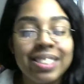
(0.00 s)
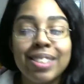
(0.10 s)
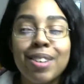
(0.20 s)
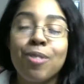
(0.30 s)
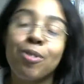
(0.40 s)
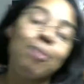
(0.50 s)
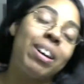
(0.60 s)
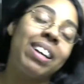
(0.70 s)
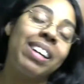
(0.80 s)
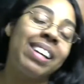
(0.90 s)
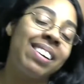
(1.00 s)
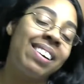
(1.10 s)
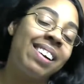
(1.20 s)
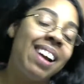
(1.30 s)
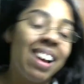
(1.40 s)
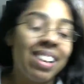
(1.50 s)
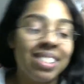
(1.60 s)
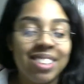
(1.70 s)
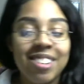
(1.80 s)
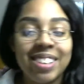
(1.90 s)
So from what I hear,
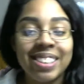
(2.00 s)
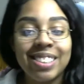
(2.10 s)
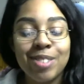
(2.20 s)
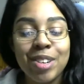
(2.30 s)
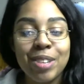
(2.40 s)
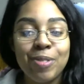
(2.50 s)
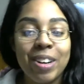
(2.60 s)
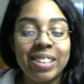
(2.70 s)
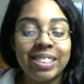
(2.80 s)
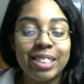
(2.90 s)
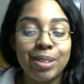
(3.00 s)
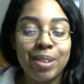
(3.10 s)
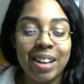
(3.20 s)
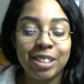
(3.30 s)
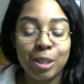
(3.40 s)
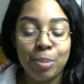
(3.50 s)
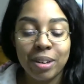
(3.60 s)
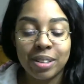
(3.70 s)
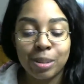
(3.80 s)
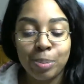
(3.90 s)
so it's really fun to actually
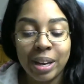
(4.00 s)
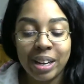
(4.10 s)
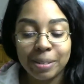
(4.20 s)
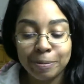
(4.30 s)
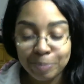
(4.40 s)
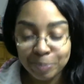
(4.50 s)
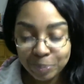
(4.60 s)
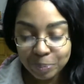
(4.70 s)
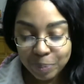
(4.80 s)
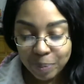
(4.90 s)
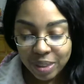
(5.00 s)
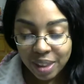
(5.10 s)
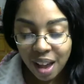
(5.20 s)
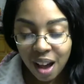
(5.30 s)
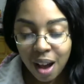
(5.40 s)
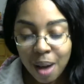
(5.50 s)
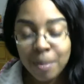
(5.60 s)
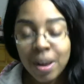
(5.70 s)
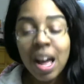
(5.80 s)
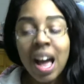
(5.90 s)
participate.
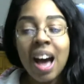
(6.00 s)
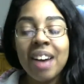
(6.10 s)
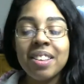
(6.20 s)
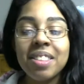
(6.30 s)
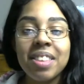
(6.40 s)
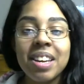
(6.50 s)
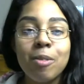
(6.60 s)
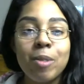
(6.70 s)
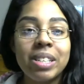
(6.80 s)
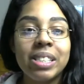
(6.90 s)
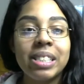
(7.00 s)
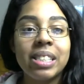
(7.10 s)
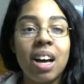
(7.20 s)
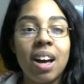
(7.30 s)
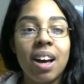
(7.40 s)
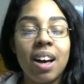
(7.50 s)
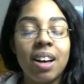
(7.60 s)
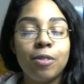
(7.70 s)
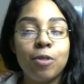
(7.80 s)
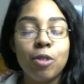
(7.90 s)
Another thing was,
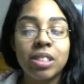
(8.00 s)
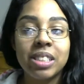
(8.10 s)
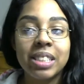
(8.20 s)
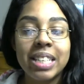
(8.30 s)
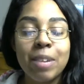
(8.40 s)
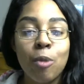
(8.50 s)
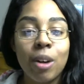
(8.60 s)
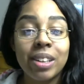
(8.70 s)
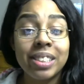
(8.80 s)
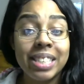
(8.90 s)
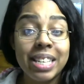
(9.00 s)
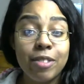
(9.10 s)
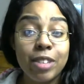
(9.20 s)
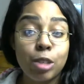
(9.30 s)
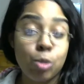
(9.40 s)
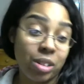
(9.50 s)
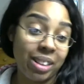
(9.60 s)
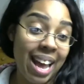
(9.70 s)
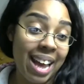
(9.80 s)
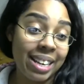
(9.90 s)
unfortunately, one of the TVs were
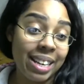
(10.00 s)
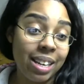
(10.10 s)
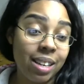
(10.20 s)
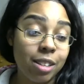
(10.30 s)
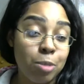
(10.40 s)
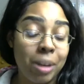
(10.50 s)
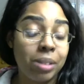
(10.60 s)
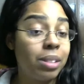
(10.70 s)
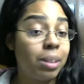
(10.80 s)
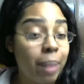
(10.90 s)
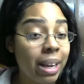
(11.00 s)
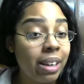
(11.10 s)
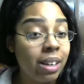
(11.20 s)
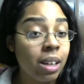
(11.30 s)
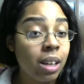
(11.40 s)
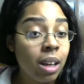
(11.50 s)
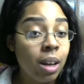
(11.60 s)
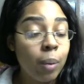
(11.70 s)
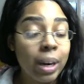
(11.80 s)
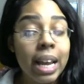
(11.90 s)
lagging, especially the main,
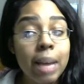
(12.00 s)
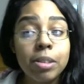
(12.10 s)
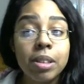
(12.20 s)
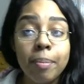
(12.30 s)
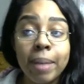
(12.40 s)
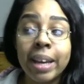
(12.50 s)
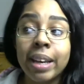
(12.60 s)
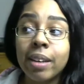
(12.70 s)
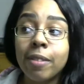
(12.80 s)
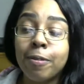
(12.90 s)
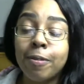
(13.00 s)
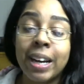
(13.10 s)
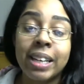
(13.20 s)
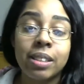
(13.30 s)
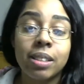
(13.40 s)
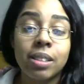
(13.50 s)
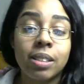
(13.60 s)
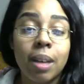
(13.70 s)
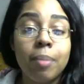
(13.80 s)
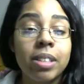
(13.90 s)
when it came to the main fights,
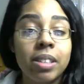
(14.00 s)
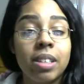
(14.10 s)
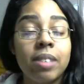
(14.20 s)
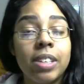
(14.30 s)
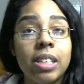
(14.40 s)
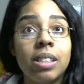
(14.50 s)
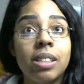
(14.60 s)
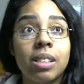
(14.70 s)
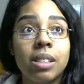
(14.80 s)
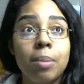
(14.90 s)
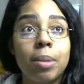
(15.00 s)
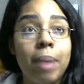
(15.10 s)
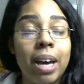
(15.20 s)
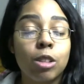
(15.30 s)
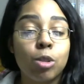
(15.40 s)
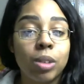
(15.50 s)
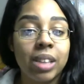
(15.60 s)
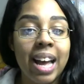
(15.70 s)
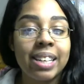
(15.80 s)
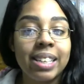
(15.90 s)
some of the TVs and some of the battles were
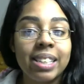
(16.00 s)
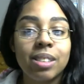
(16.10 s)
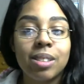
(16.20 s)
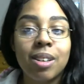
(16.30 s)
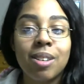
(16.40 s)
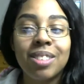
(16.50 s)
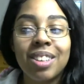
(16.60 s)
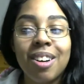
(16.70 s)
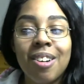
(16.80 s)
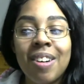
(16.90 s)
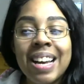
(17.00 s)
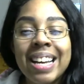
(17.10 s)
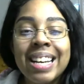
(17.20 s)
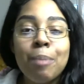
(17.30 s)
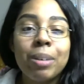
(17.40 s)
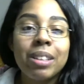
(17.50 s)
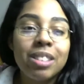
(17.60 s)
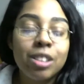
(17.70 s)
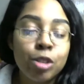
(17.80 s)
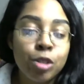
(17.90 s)
lagging. So, but
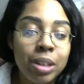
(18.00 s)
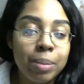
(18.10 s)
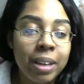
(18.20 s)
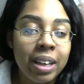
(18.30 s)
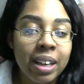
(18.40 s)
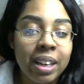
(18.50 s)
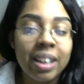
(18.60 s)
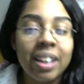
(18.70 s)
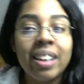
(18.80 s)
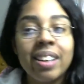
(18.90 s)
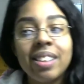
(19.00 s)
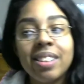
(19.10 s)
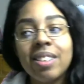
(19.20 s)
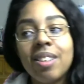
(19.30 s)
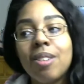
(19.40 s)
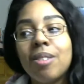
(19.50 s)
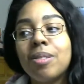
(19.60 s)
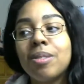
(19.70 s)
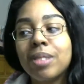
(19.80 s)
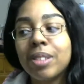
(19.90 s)
it's streaming and, you
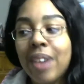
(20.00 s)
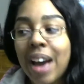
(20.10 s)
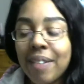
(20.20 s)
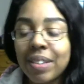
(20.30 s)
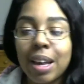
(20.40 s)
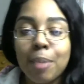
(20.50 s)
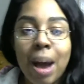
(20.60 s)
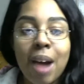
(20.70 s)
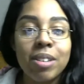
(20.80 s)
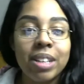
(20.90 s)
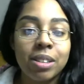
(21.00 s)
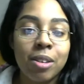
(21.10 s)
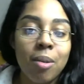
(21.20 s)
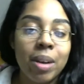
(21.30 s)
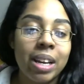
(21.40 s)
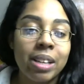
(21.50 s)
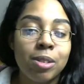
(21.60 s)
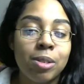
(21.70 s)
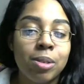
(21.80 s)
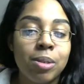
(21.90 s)
have a lot of power that's going
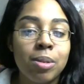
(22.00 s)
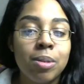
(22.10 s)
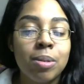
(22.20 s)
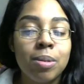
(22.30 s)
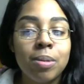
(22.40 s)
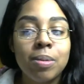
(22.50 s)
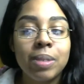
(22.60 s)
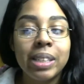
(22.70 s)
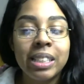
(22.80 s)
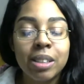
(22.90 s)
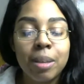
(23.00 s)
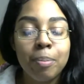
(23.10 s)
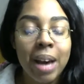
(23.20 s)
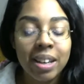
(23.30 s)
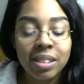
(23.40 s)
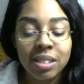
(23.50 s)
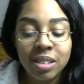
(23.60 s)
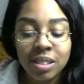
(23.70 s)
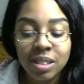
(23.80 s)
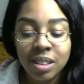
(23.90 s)
into each of the battles,